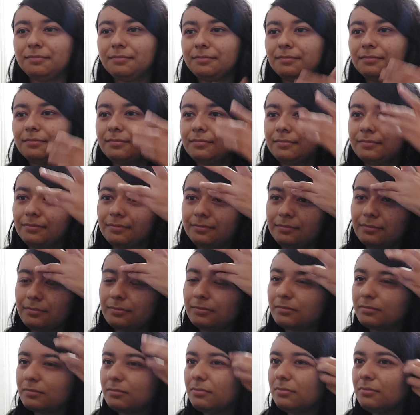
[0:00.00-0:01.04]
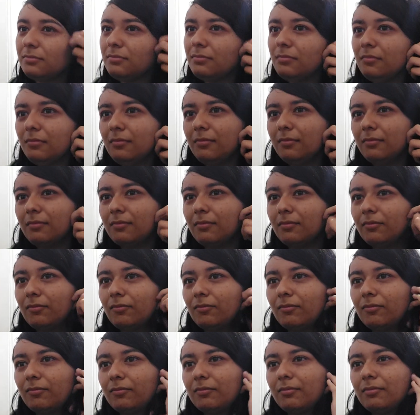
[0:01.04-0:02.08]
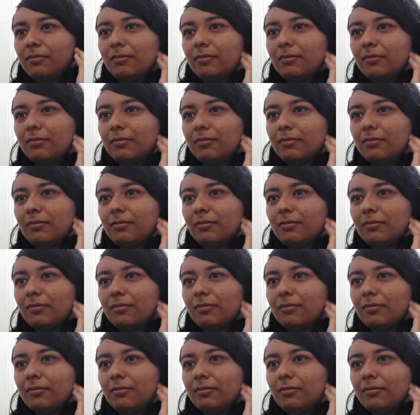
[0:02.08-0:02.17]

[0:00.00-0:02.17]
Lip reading: Nothing is said.